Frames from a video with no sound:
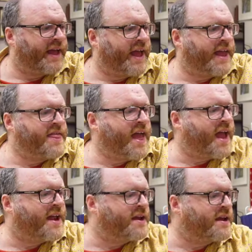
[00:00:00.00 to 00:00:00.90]
And
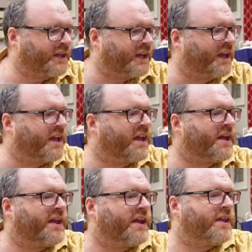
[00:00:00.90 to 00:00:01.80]
then
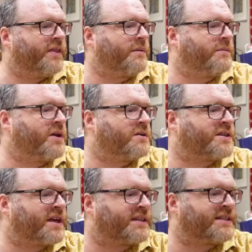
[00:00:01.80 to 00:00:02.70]
the
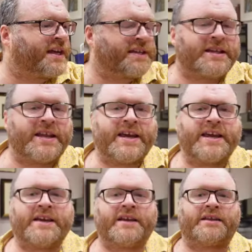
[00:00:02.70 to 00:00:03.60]
music
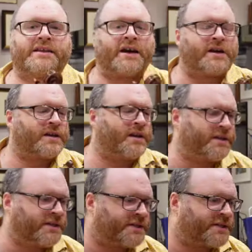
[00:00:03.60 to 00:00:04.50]
suddenly
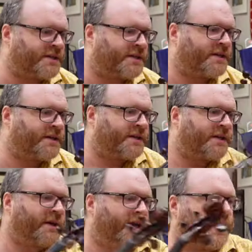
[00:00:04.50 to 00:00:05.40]
darkens
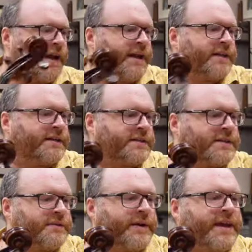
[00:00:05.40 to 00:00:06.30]

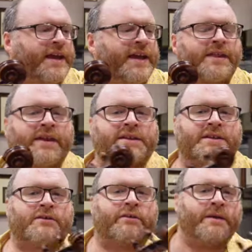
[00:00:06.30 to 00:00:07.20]
and we hear this
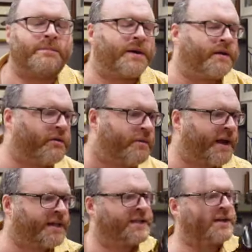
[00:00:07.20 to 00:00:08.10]
creeping
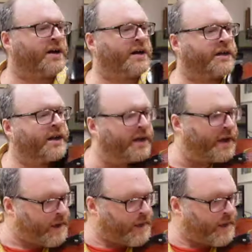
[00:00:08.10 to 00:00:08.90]
chromatic idea.